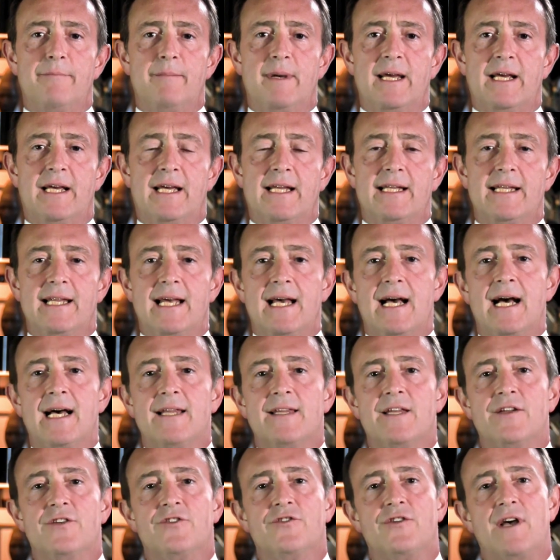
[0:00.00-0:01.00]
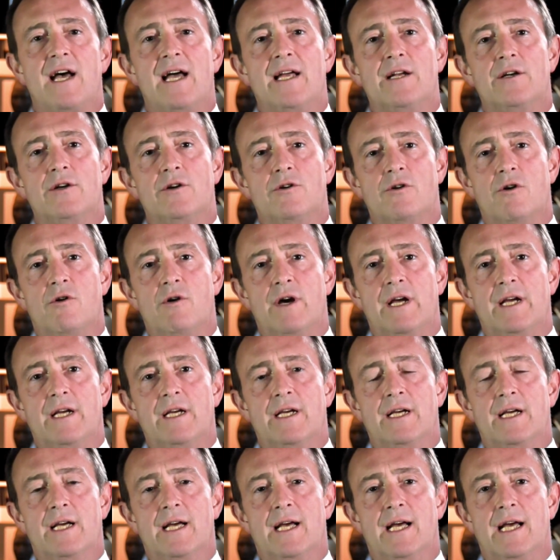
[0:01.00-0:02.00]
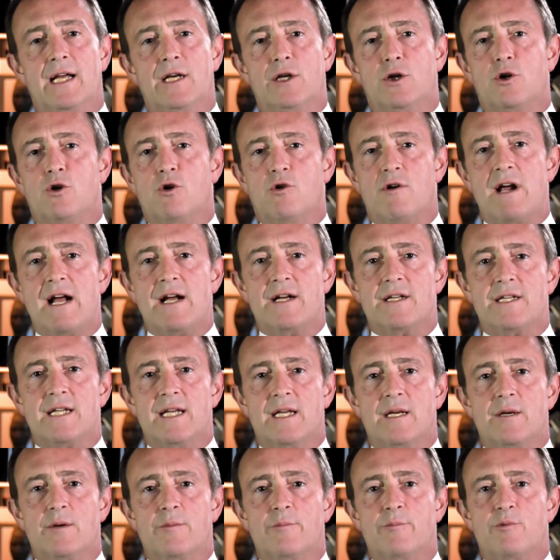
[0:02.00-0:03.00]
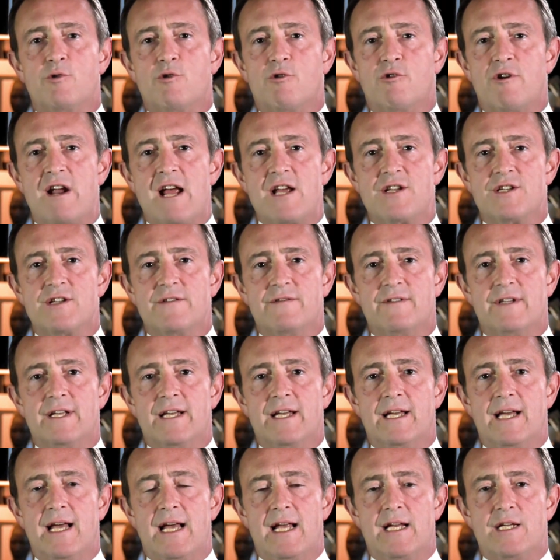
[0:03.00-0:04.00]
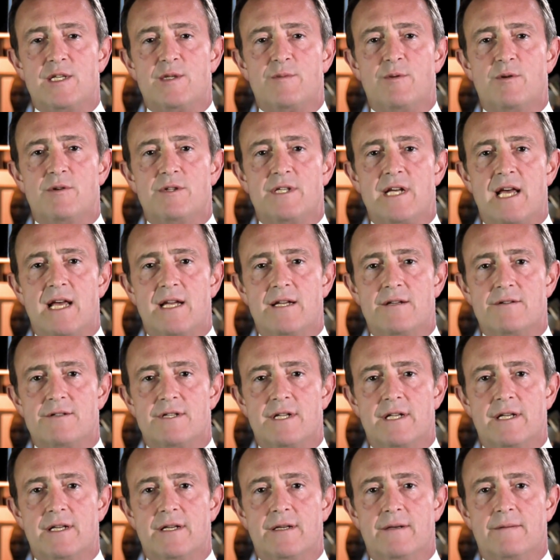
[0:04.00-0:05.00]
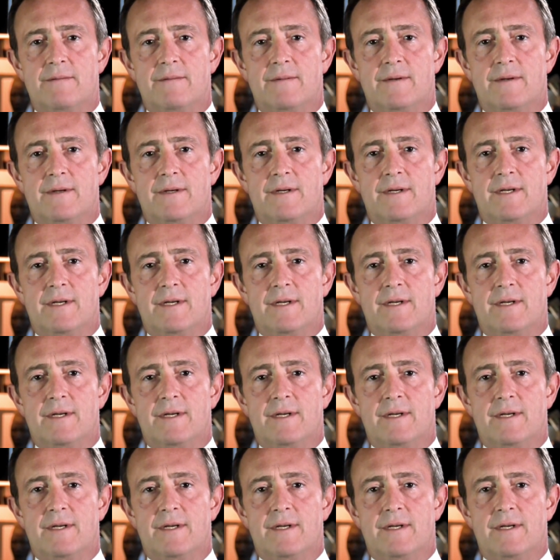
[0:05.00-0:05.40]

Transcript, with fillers: and making the other side growing and correcting progressively and spontaneously.